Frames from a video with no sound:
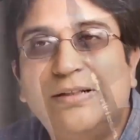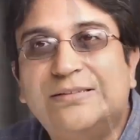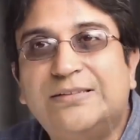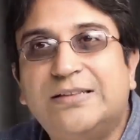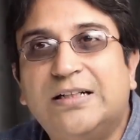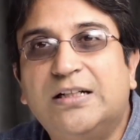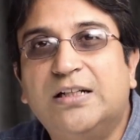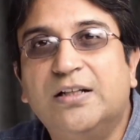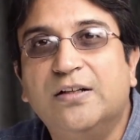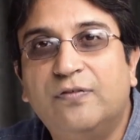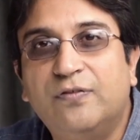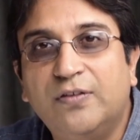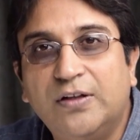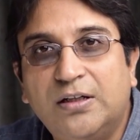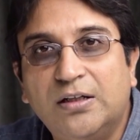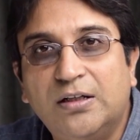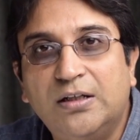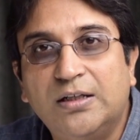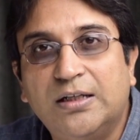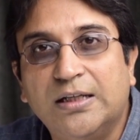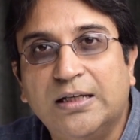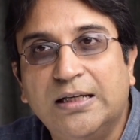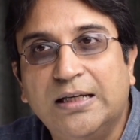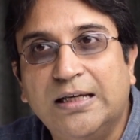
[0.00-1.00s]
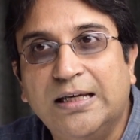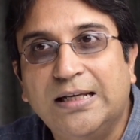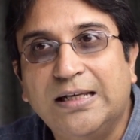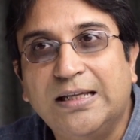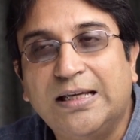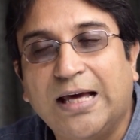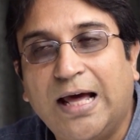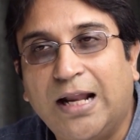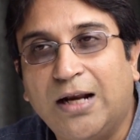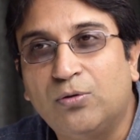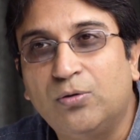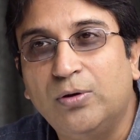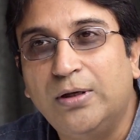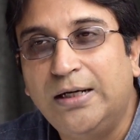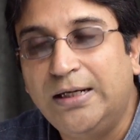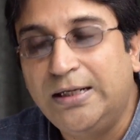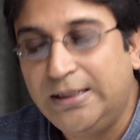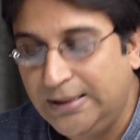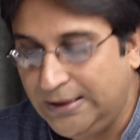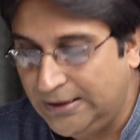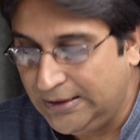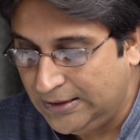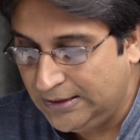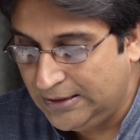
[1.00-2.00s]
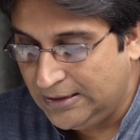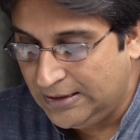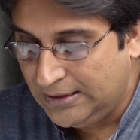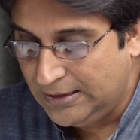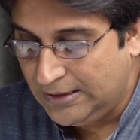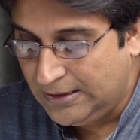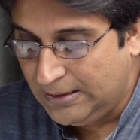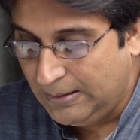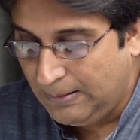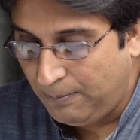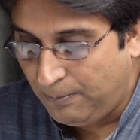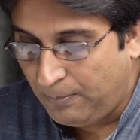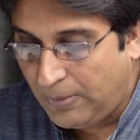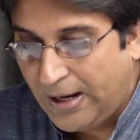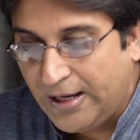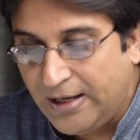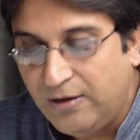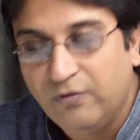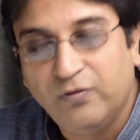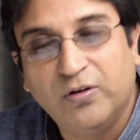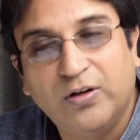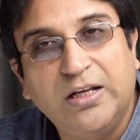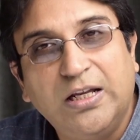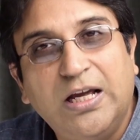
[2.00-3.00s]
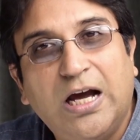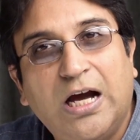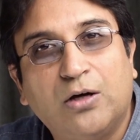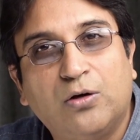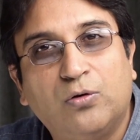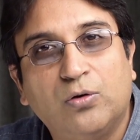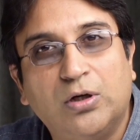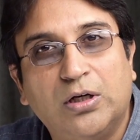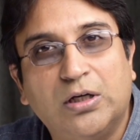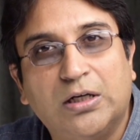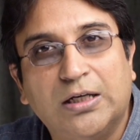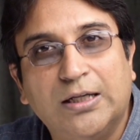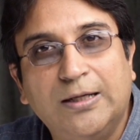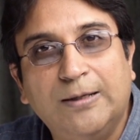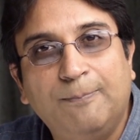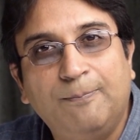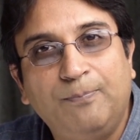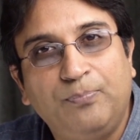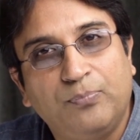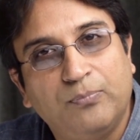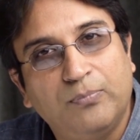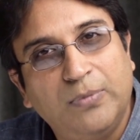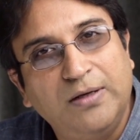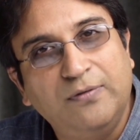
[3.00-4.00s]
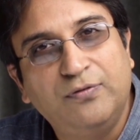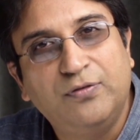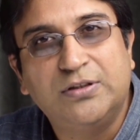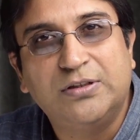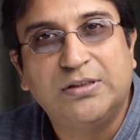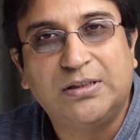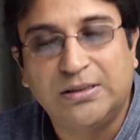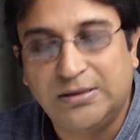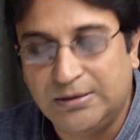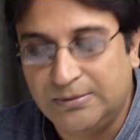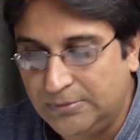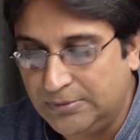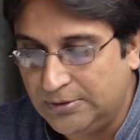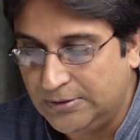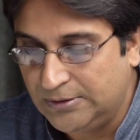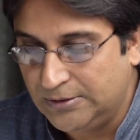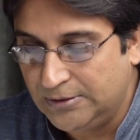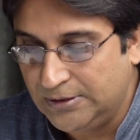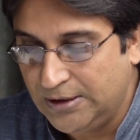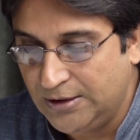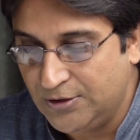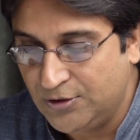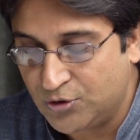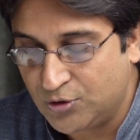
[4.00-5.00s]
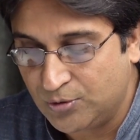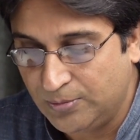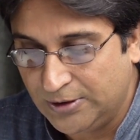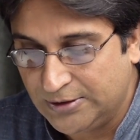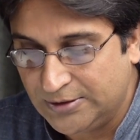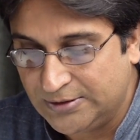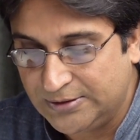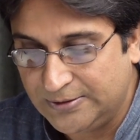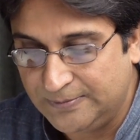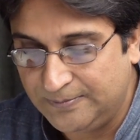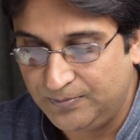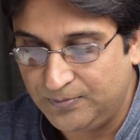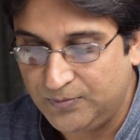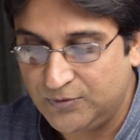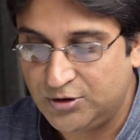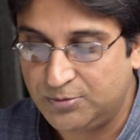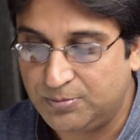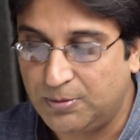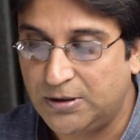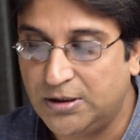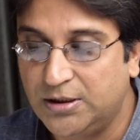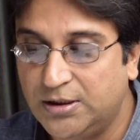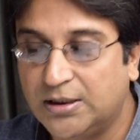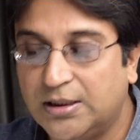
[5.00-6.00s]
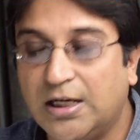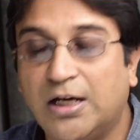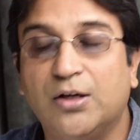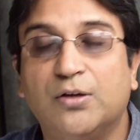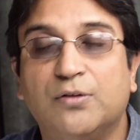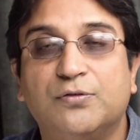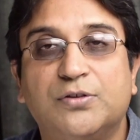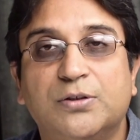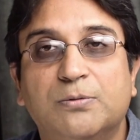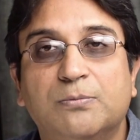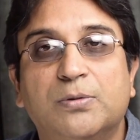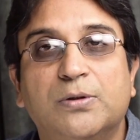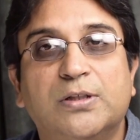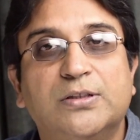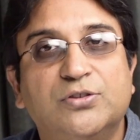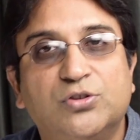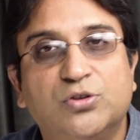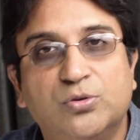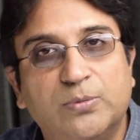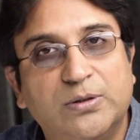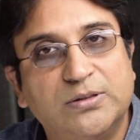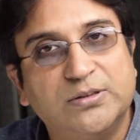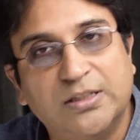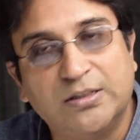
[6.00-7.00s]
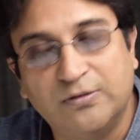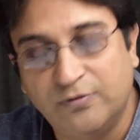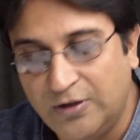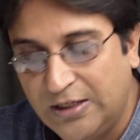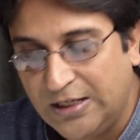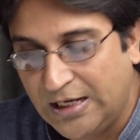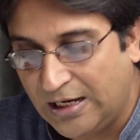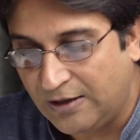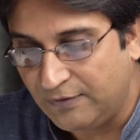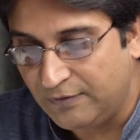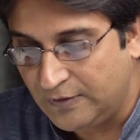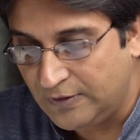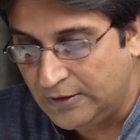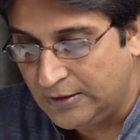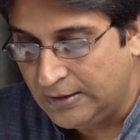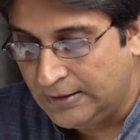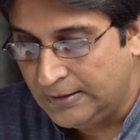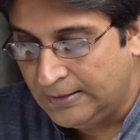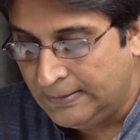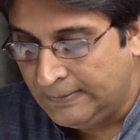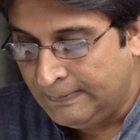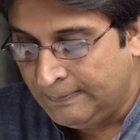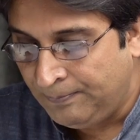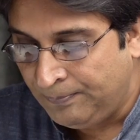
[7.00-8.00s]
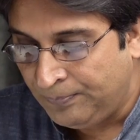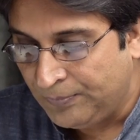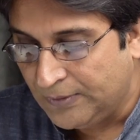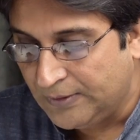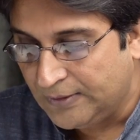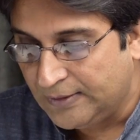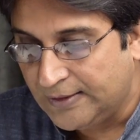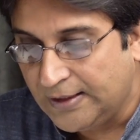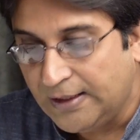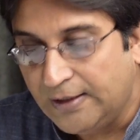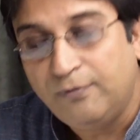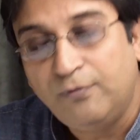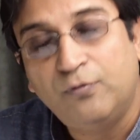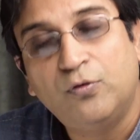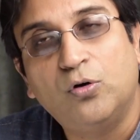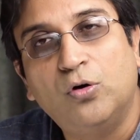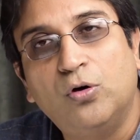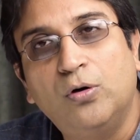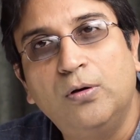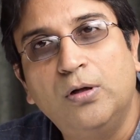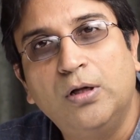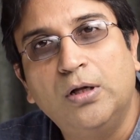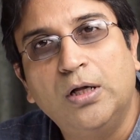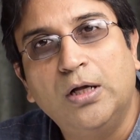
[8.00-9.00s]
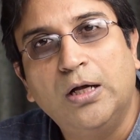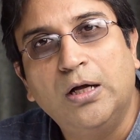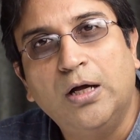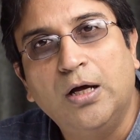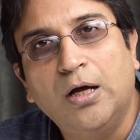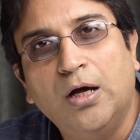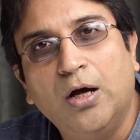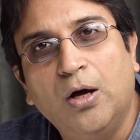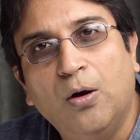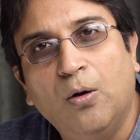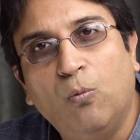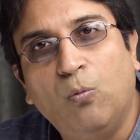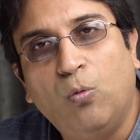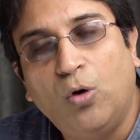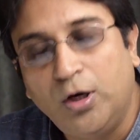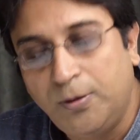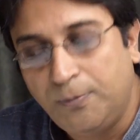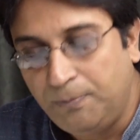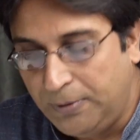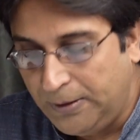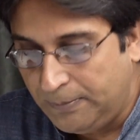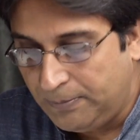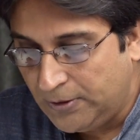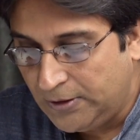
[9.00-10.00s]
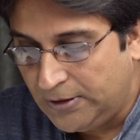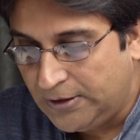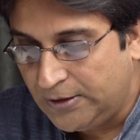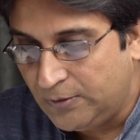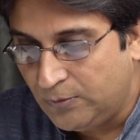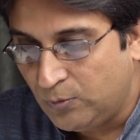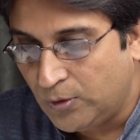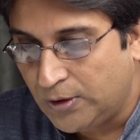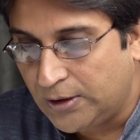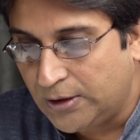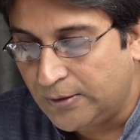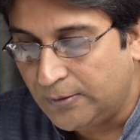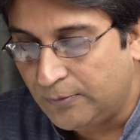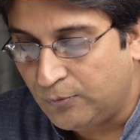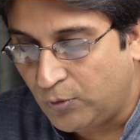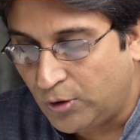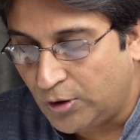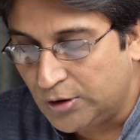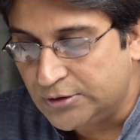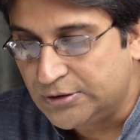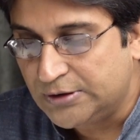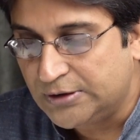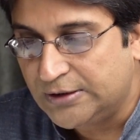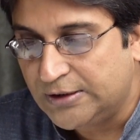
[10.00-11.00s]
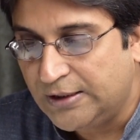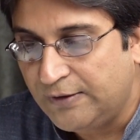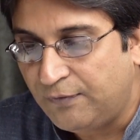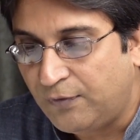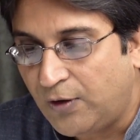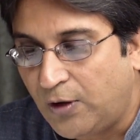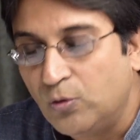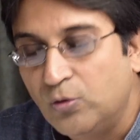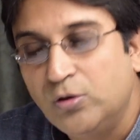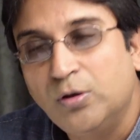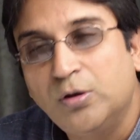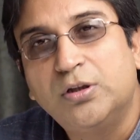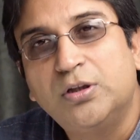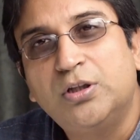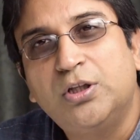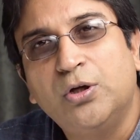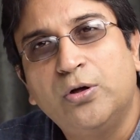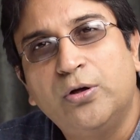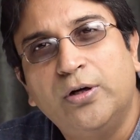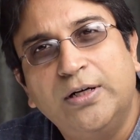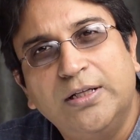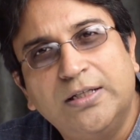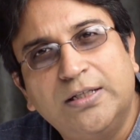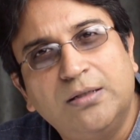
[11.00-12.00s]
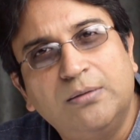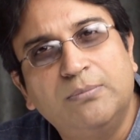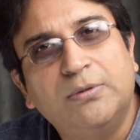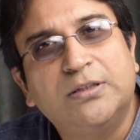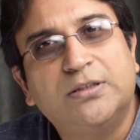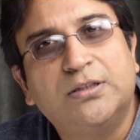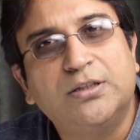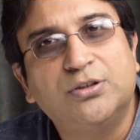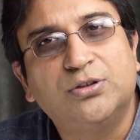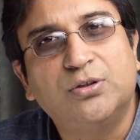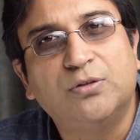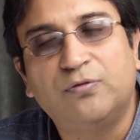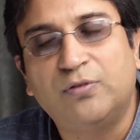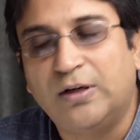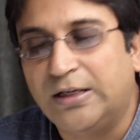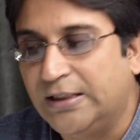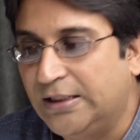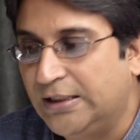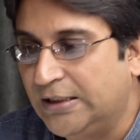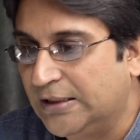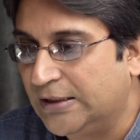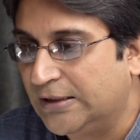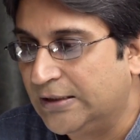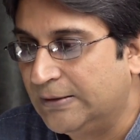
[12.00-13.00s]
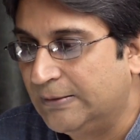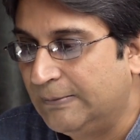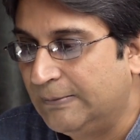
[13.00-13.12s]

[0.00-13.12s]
the difficulty in calculating pi very accurately by physical instruments, especially the kind of simple instruments that we have. Therefore, what people did was they found theoretical methods of finding it,